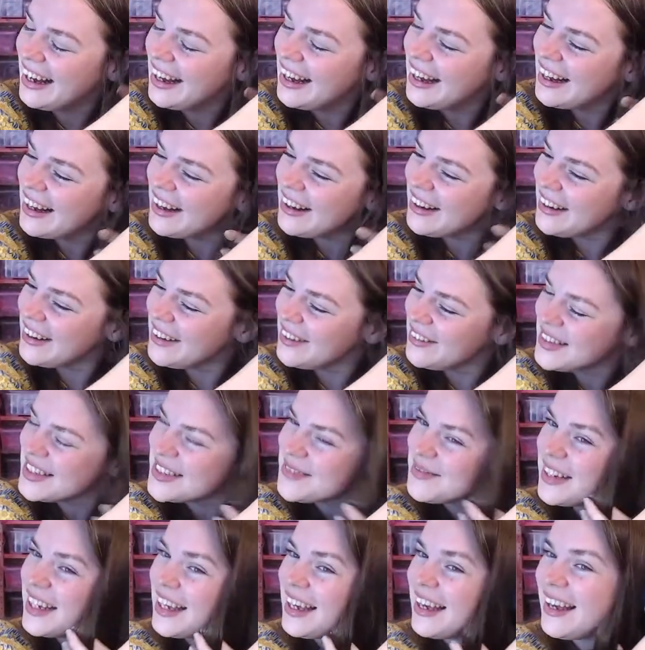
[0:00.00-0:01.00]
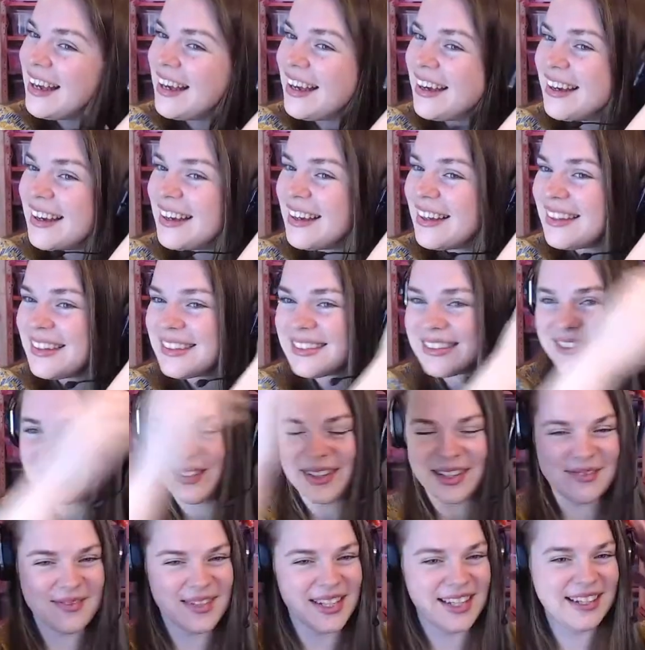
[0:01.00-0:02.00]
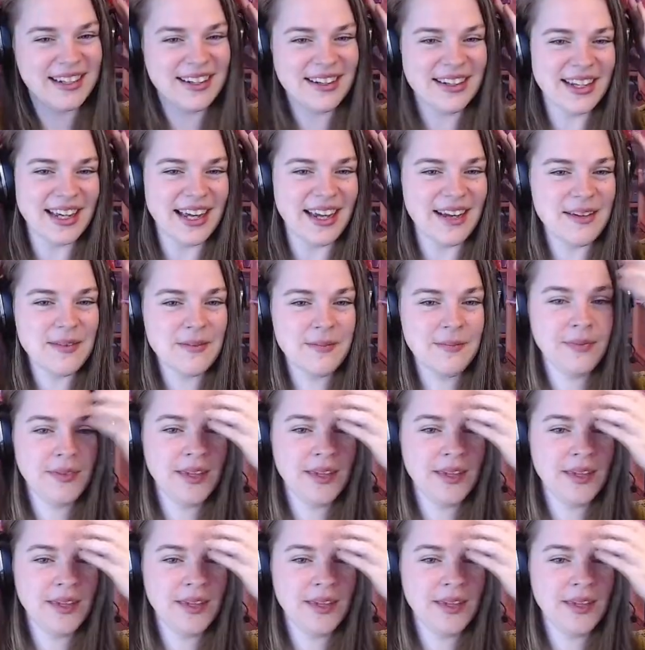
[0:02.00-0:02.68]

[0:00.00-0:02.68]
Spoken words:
Oh, where's my hair? It's annoying me. Okay.